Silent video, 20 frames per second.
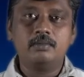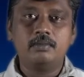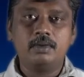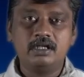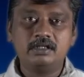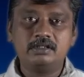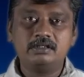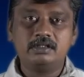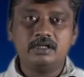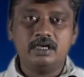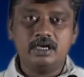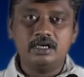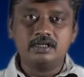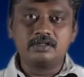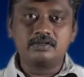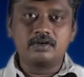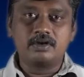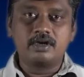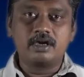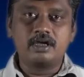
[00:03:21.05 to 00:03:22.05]
plus A
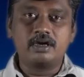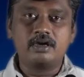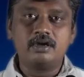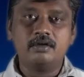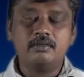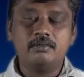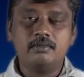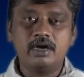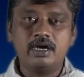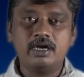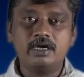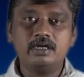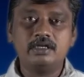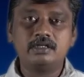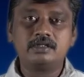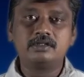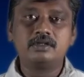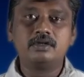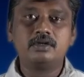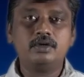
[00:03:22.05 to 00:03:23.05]
square
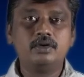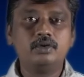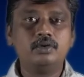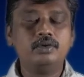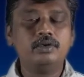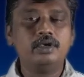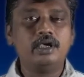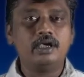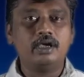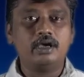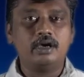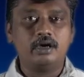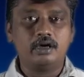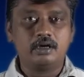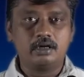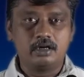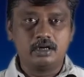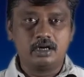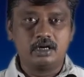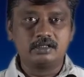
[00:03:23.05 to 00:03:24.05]
minus
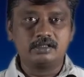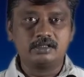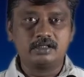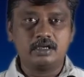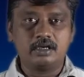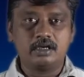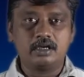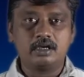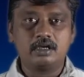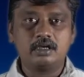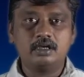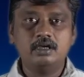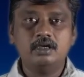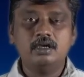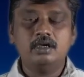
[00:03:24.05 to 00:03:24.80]
2AR cos theta.